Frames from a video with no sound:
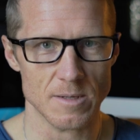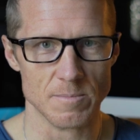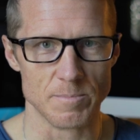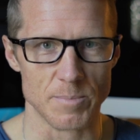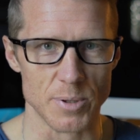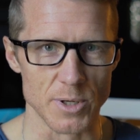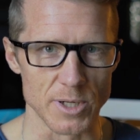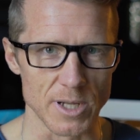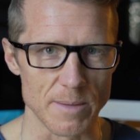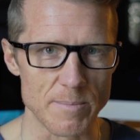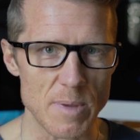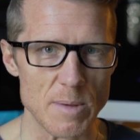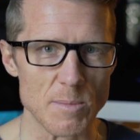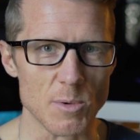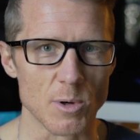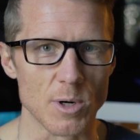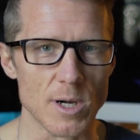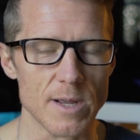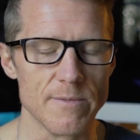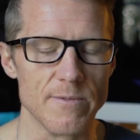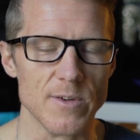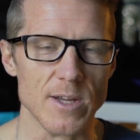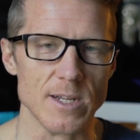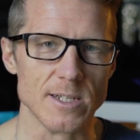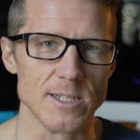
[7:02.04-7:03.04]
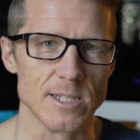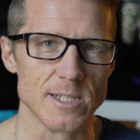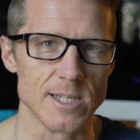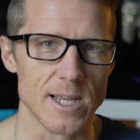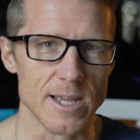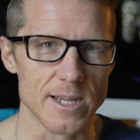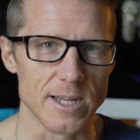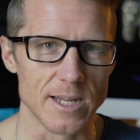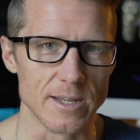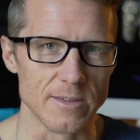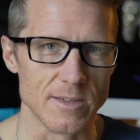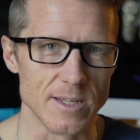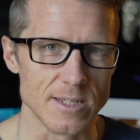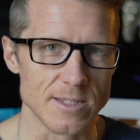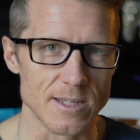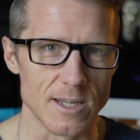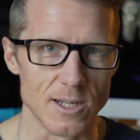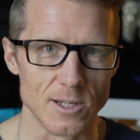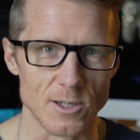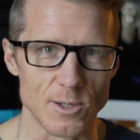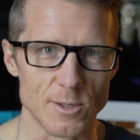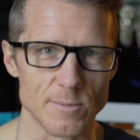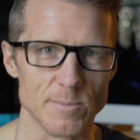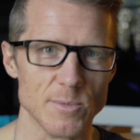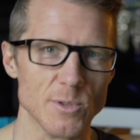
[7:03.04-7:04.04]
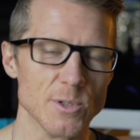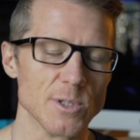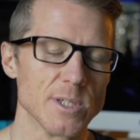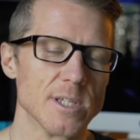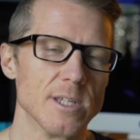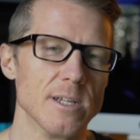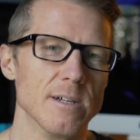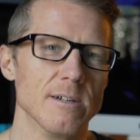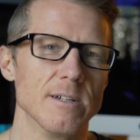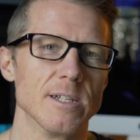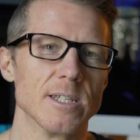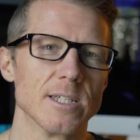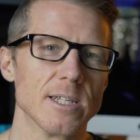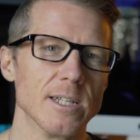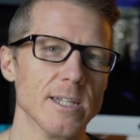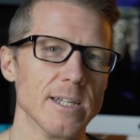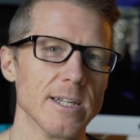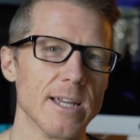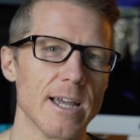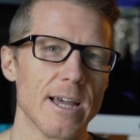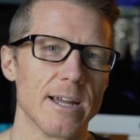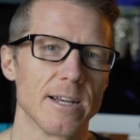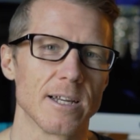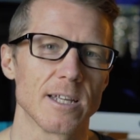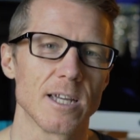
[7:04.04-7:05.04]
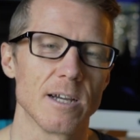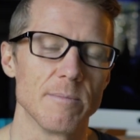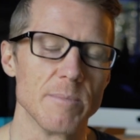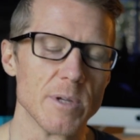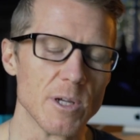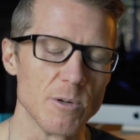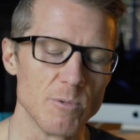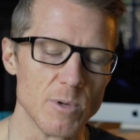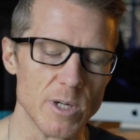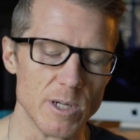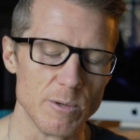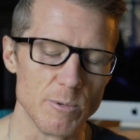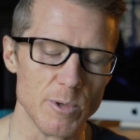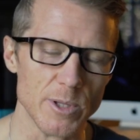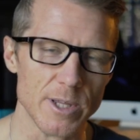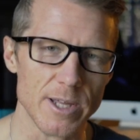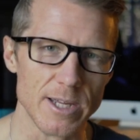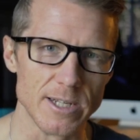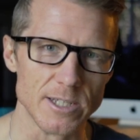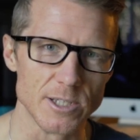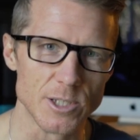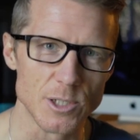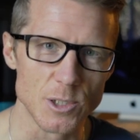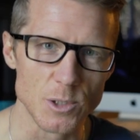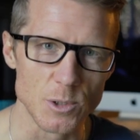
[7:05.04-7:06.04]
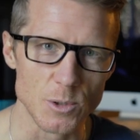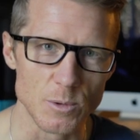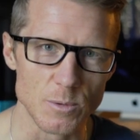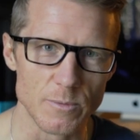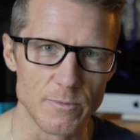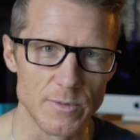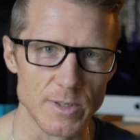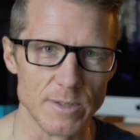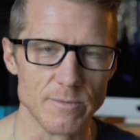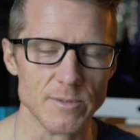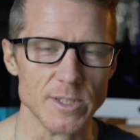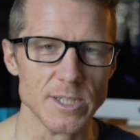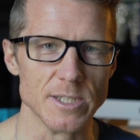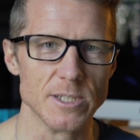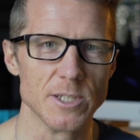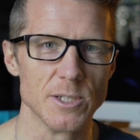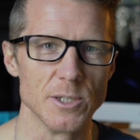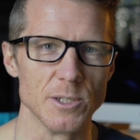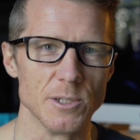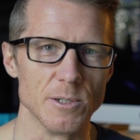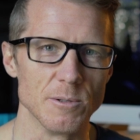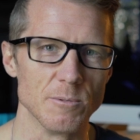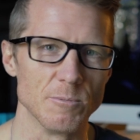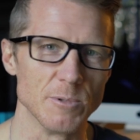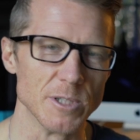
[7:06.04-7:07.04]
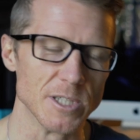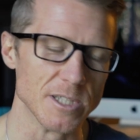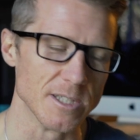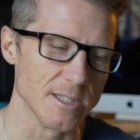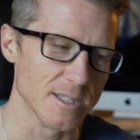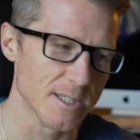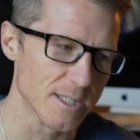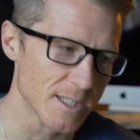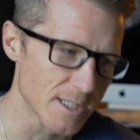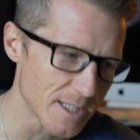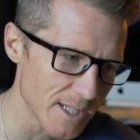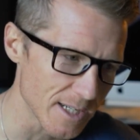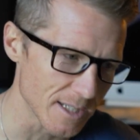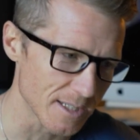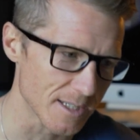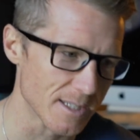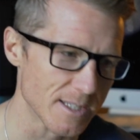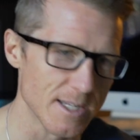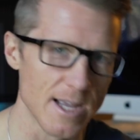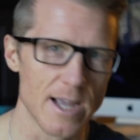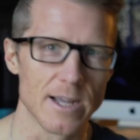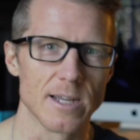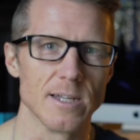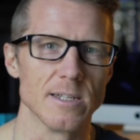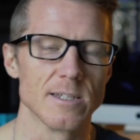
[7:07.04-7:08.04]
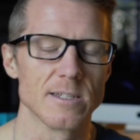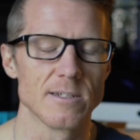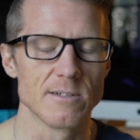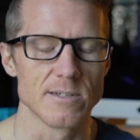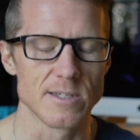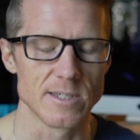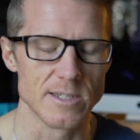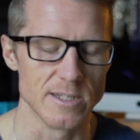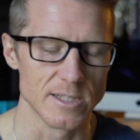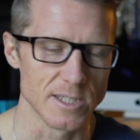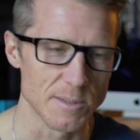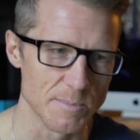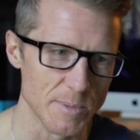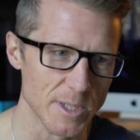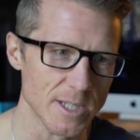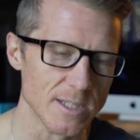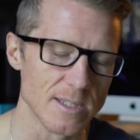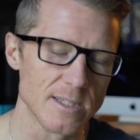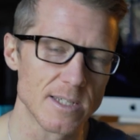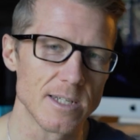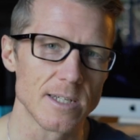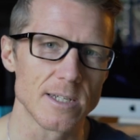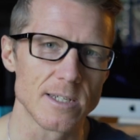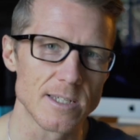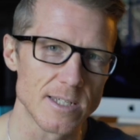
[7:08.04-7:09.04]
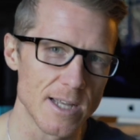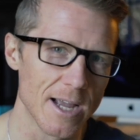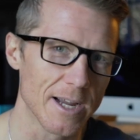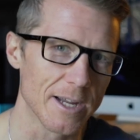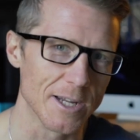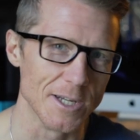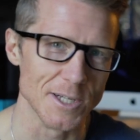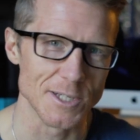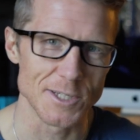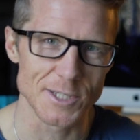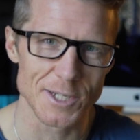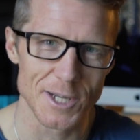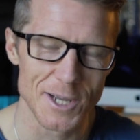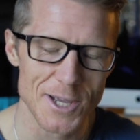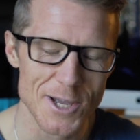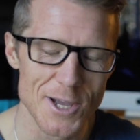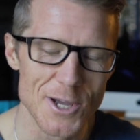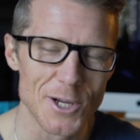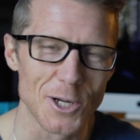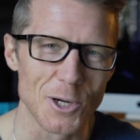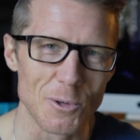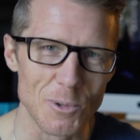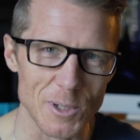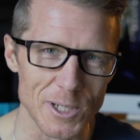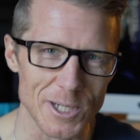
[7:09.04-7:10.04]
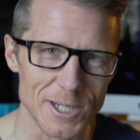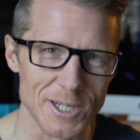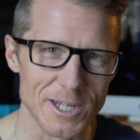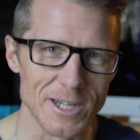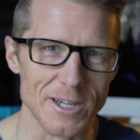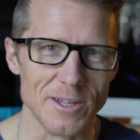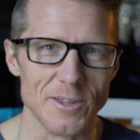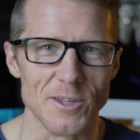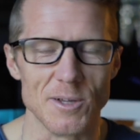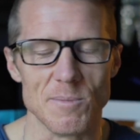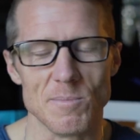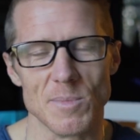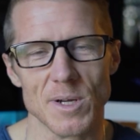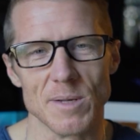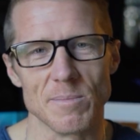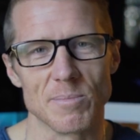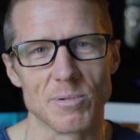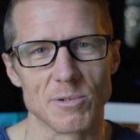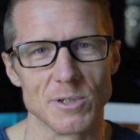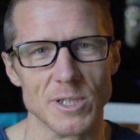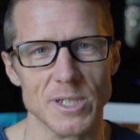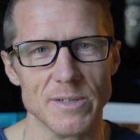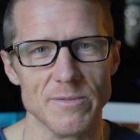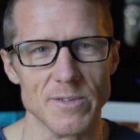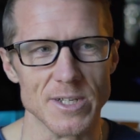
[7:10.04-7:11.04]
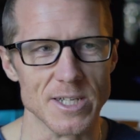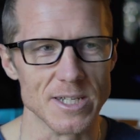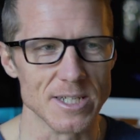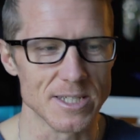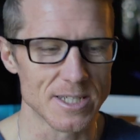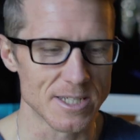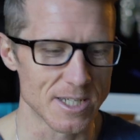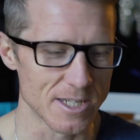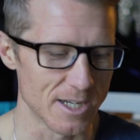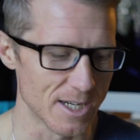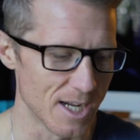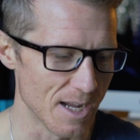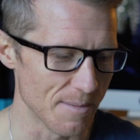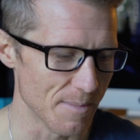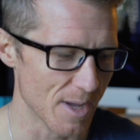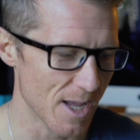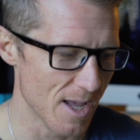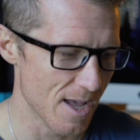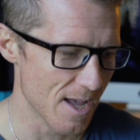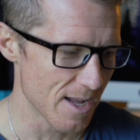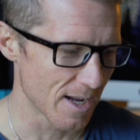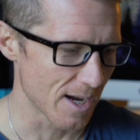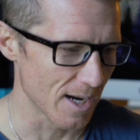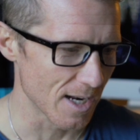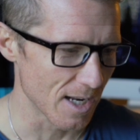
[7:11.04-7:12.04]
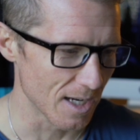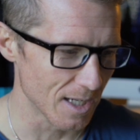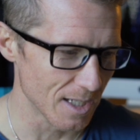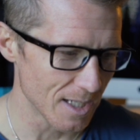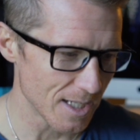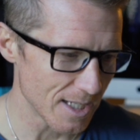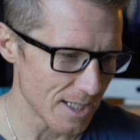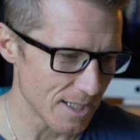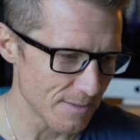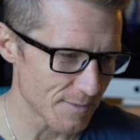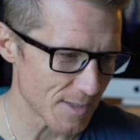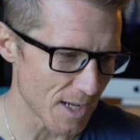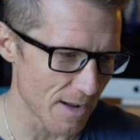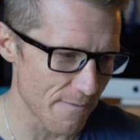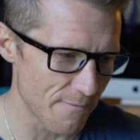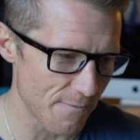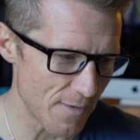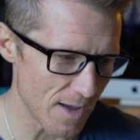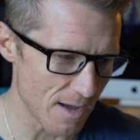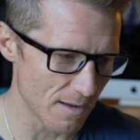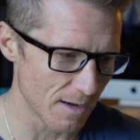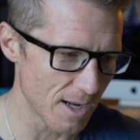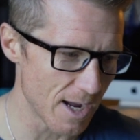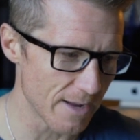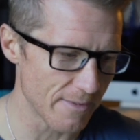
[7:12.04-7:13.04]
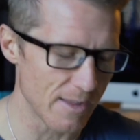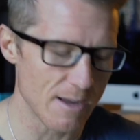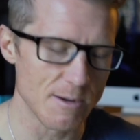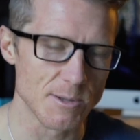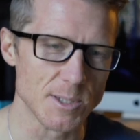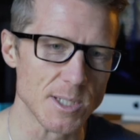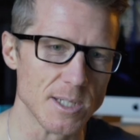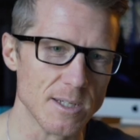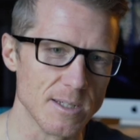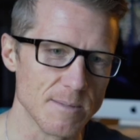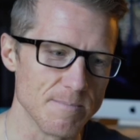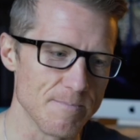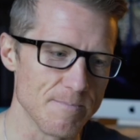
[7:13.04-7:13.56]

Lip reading: putting a bit more effort into taking this a lot more seriously and coming away with a 2:52, which is 6 seconds, not 6 minutes, 6 seconds quicker than my previous time. Kind of leaves, I felt like there was